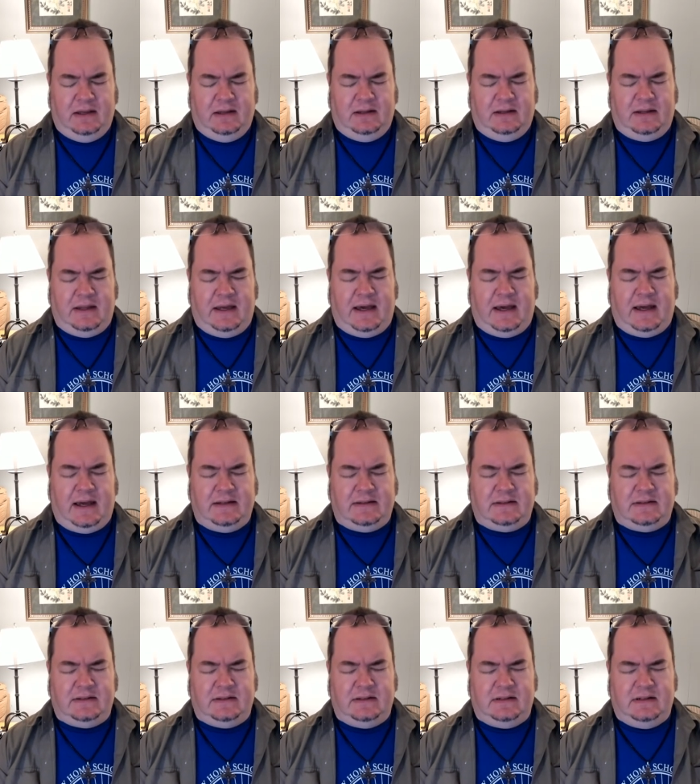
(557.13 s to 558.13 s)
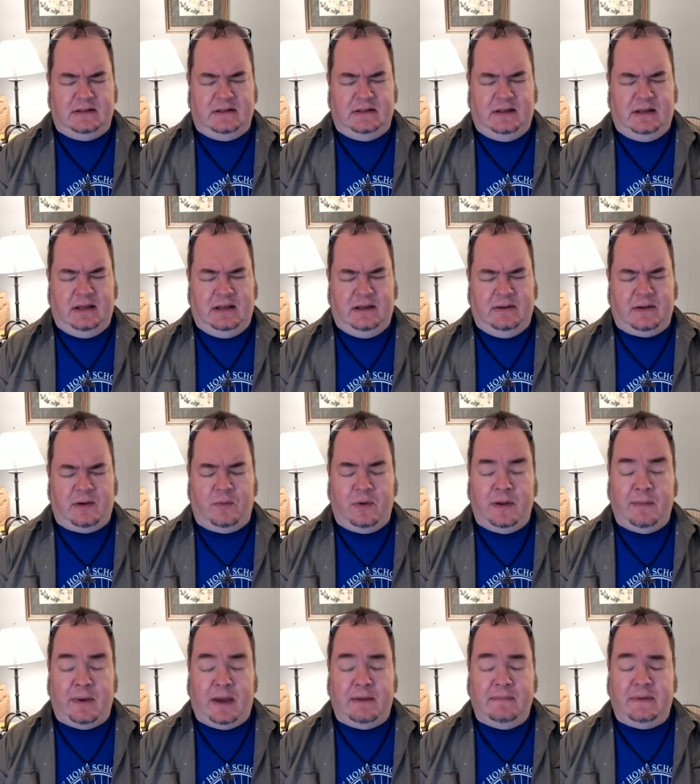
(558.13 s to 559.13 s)
that, he, that we
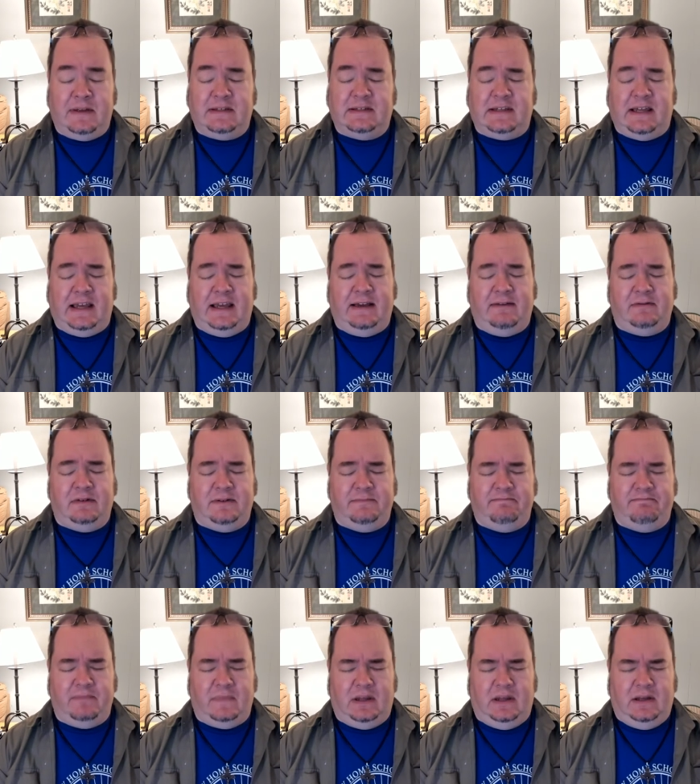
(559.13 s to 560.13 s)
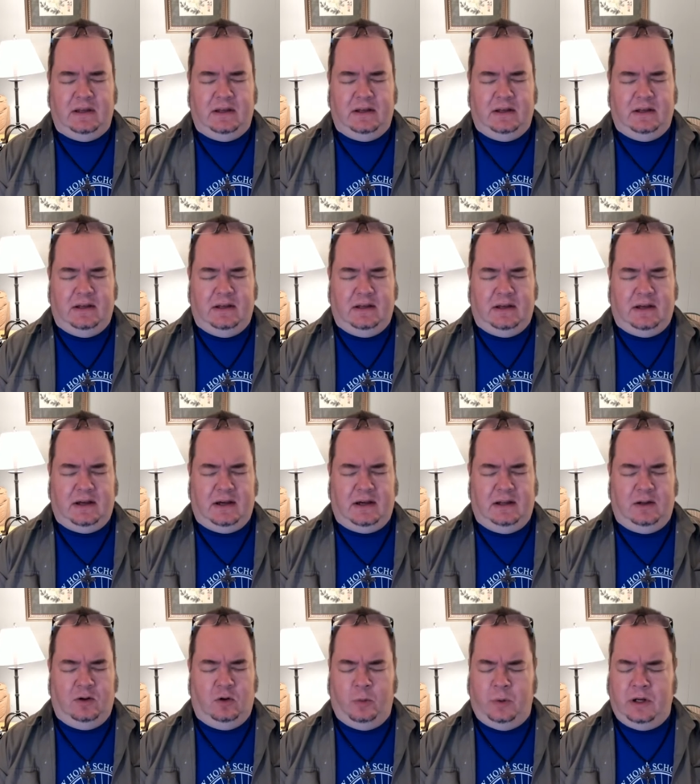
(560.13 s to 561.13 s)
might be saved. Uh,
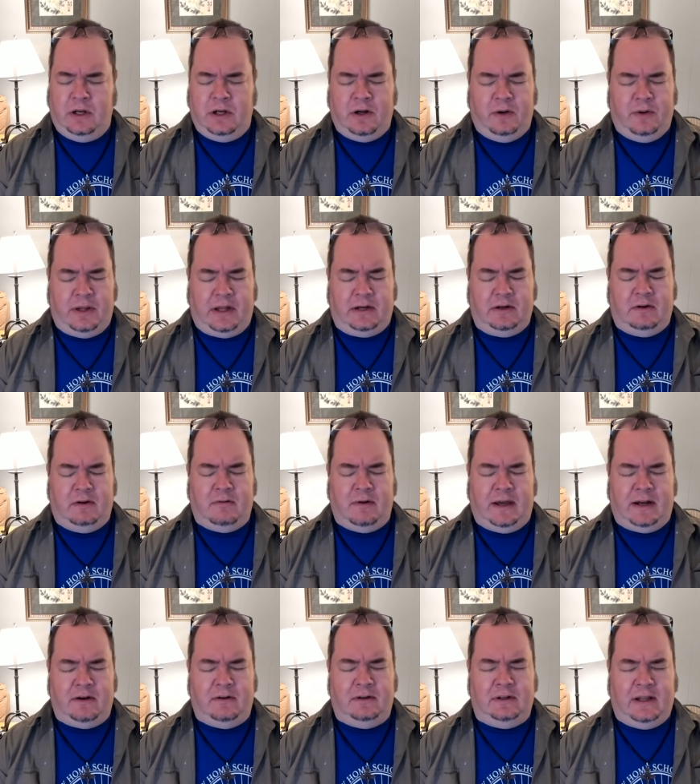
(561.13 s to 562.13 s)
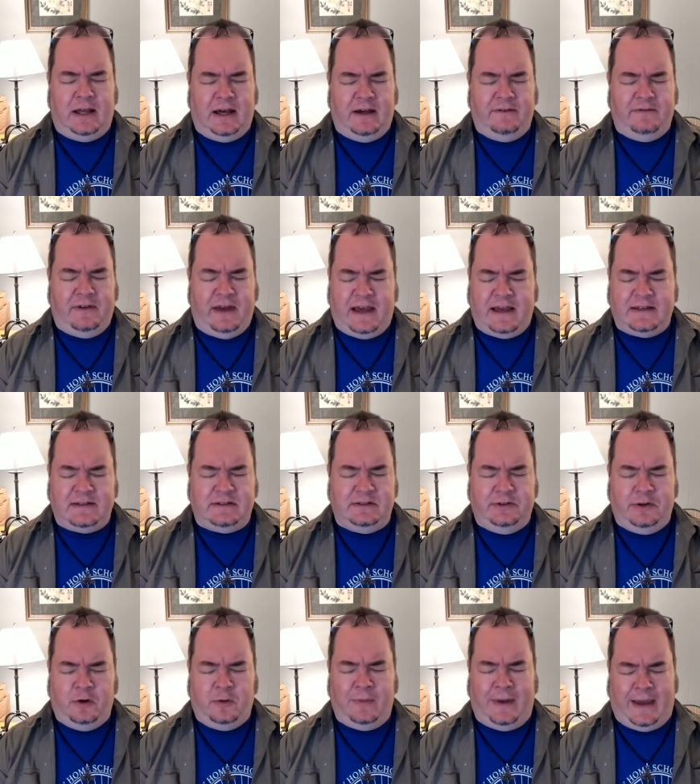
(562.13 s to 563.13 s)
Lord, we know that greater love has
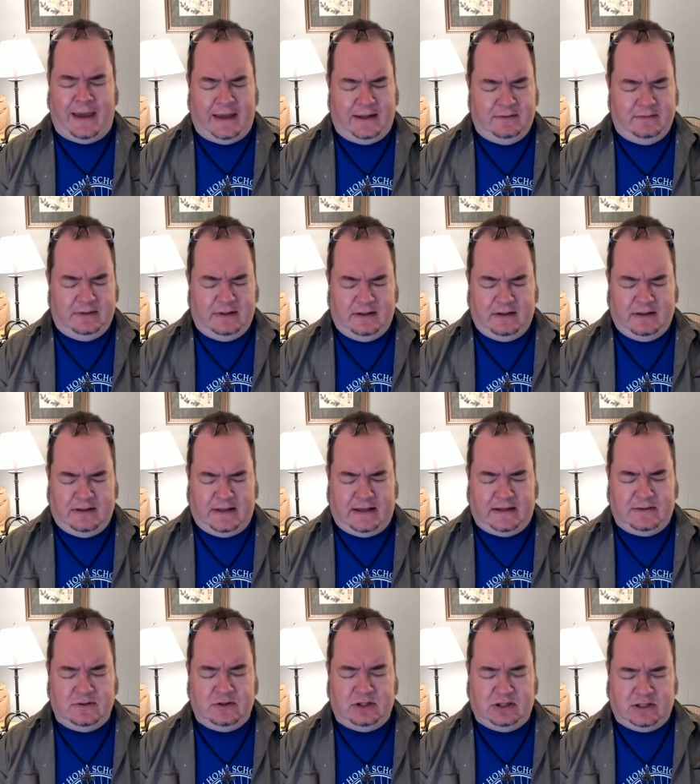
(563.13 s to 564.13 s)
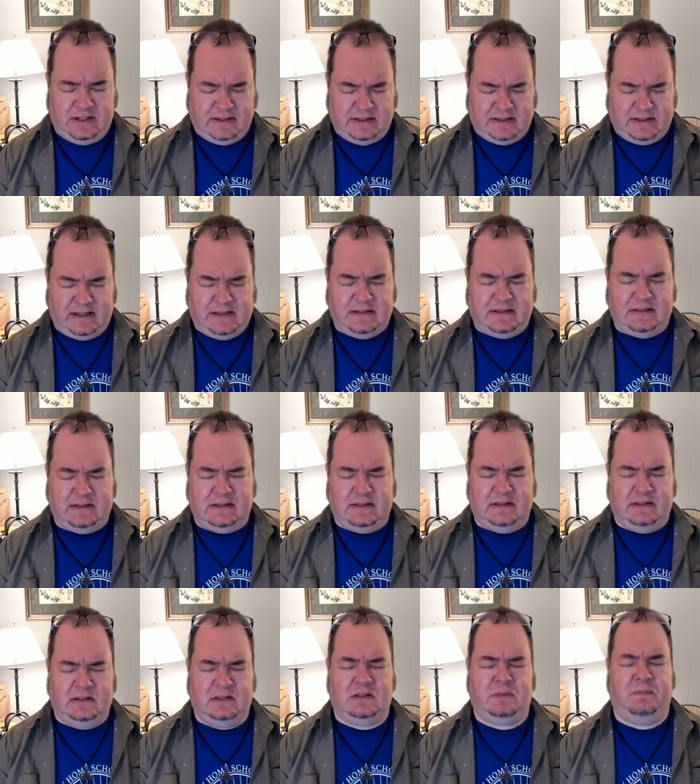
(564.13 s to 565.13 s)
no man than Jesus
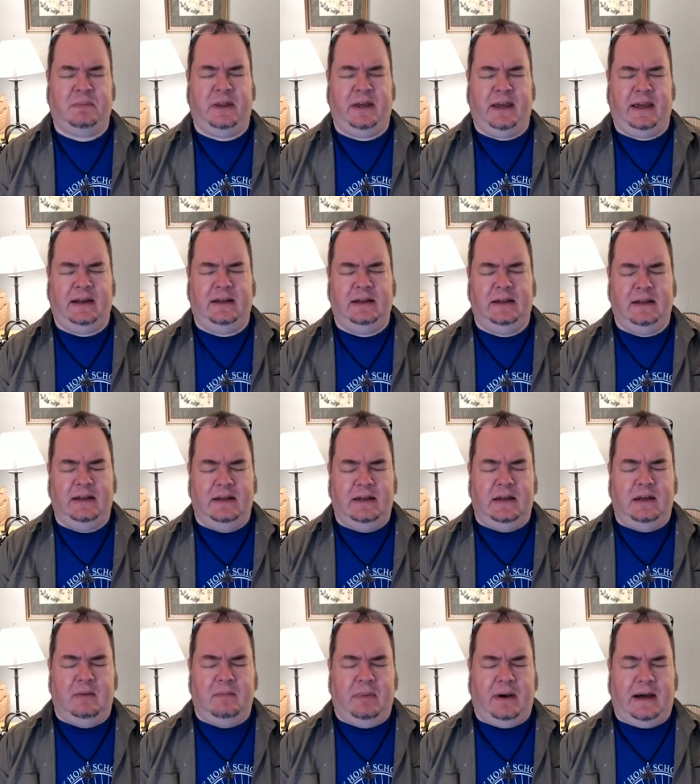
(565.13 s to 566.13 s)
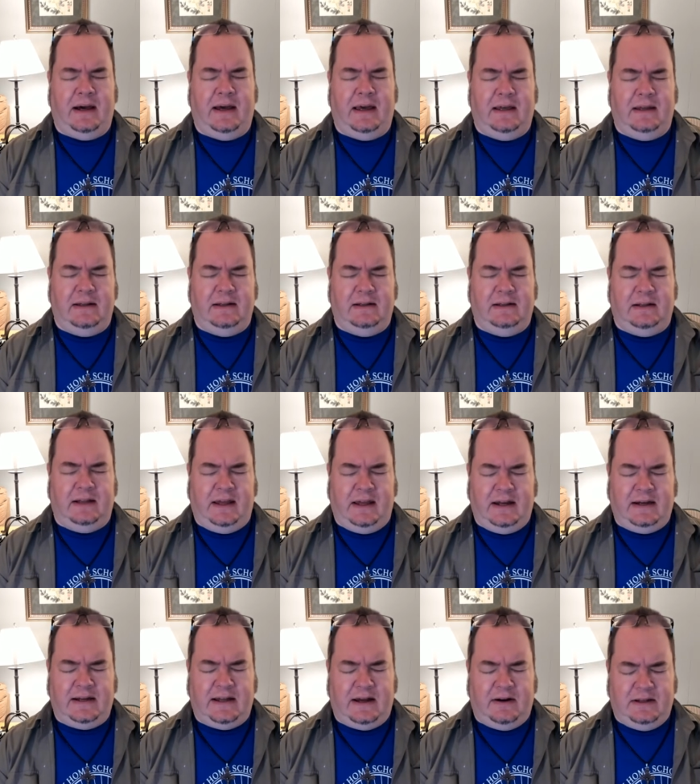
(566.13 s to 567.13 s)
displayed by
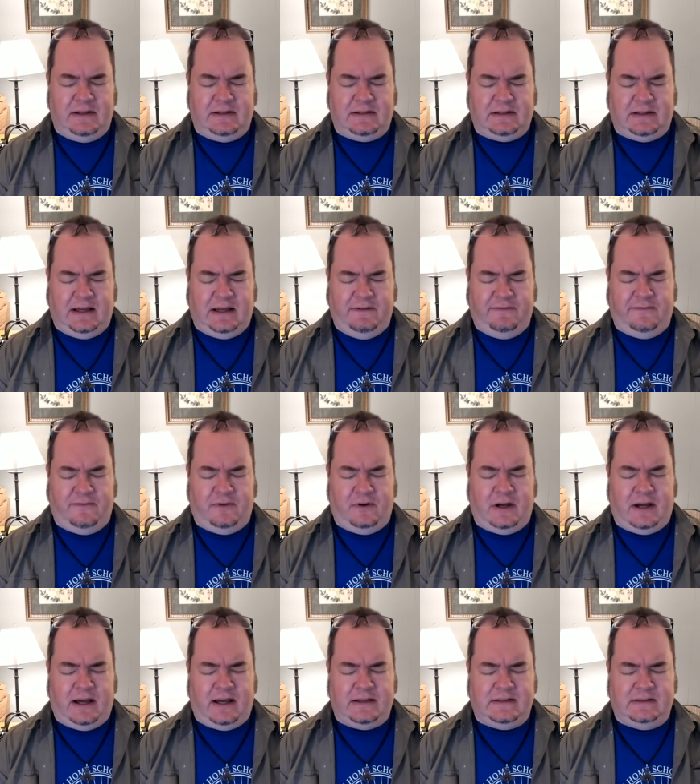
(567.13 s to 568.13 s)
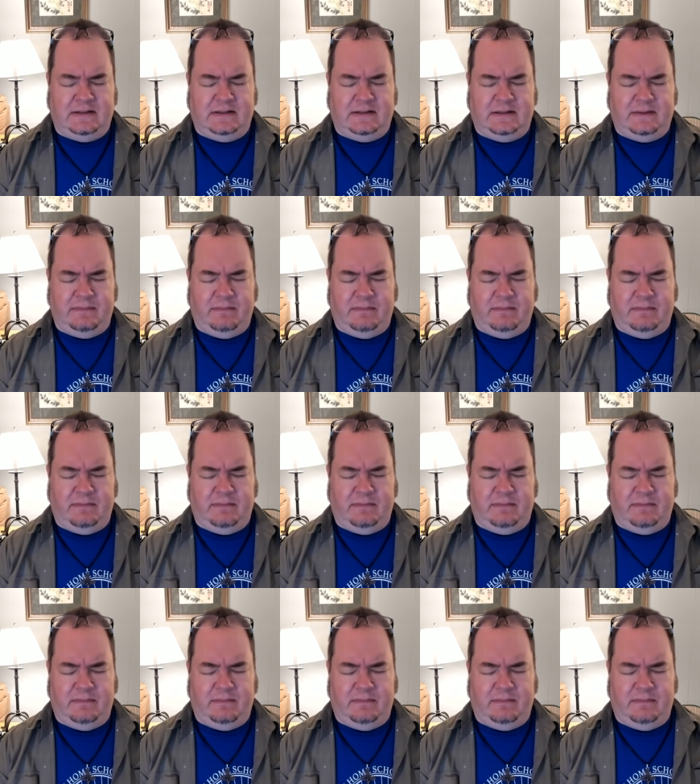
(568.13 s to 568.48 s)
laying down his life for us.